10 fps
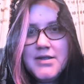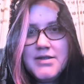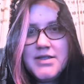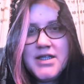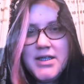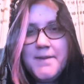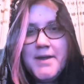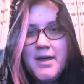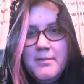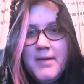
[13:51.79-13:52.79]
to keep it
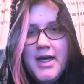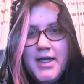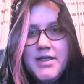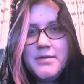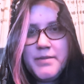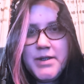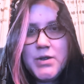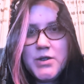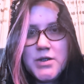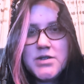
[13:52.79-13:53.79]
on my computer,